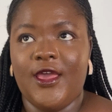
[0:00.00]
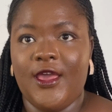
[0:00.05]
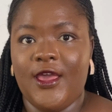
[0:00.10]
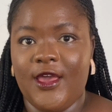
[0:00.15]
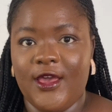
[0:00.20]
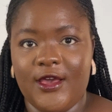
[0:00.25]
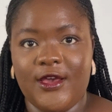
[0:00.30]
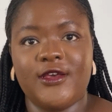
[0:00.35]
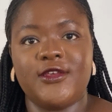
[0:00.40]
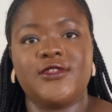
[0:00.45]

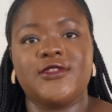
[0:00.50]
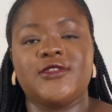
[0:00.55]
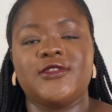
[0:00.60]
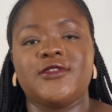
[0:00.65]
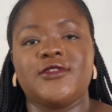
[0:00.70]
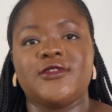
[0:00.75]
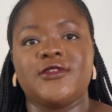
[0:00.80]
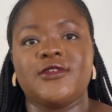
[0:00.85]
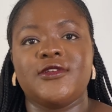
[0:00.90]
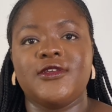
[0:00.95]

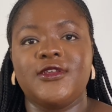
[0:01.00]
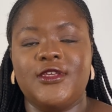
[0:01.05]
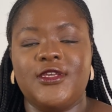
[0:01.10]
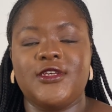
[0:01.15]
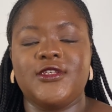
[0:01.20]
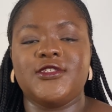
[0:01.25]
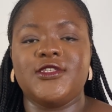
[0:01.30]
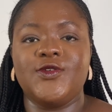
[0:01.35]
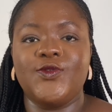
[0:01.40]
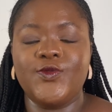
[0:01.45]
ex.
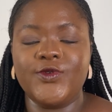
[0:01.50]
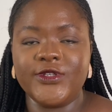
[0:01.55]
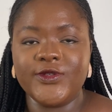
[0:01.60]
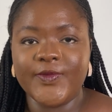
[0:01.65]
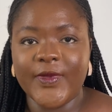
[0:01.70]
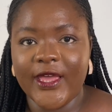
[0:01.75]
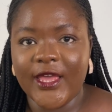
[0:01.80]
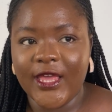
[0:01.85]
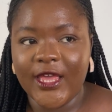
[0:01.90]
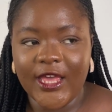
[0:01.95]
Yes, it
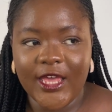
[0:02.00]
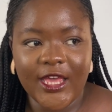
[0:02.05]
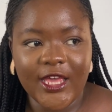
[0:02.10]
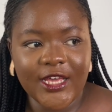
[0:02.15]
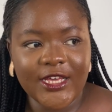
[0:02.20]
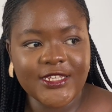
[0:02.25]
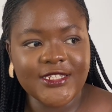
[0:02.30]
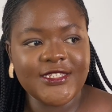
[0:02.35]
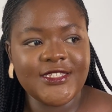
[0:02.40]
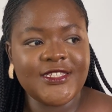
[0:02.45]
was my
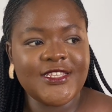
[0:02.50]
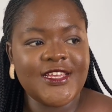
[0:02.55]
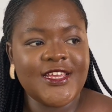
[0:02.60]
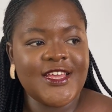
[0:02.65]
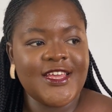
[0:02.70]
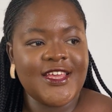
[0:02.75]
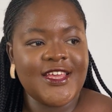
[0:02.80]
ex.